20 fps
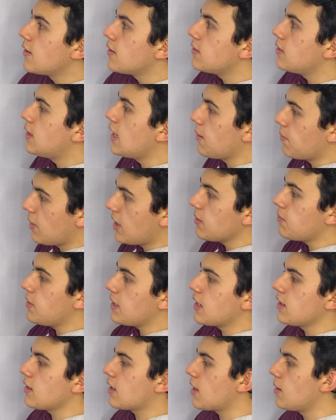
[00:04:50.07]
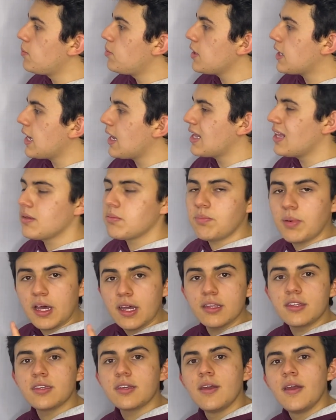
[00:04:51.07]
They might be kind of complicated,
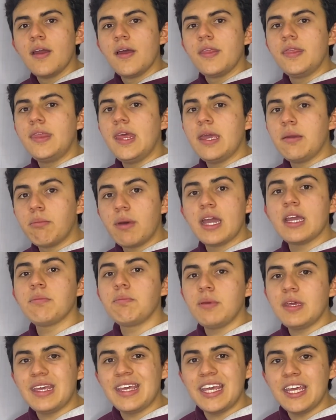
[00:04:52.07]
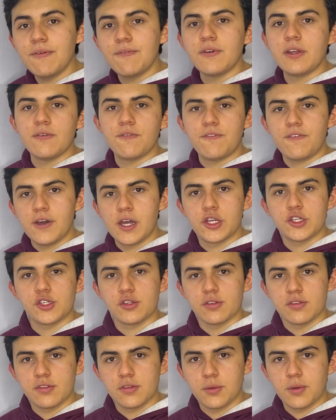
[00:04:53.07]
but they might be even
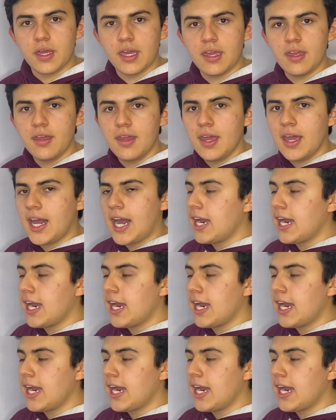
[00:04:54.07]
functions, okay?